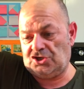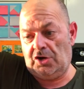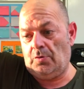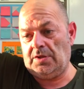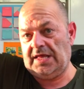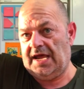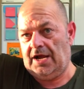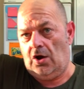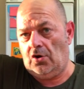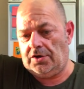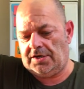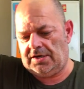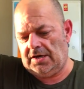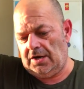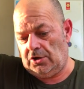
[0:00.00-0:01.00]
I know what they
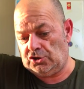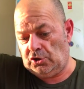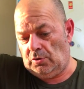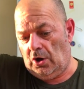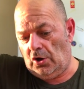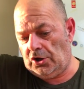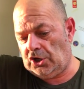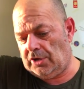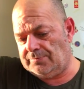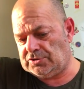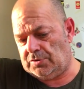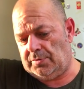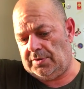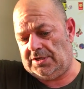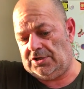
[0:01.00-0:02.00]
like, and I do like them,
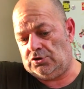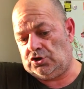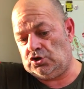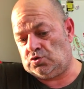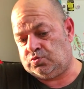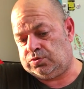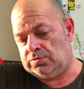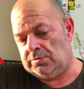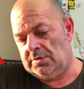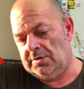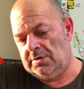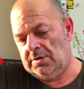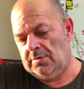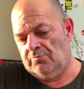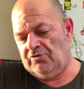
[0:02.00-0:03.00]
so it just
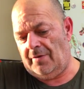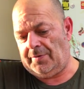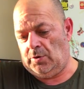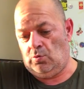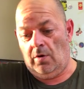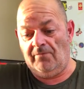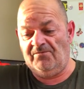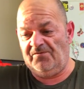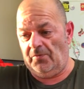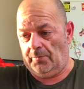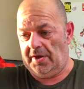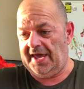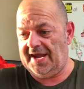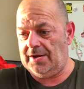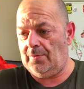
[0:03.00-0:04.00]
probably won for
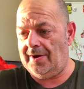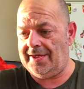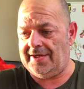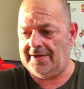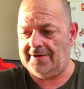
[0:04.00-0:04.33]
me anyway.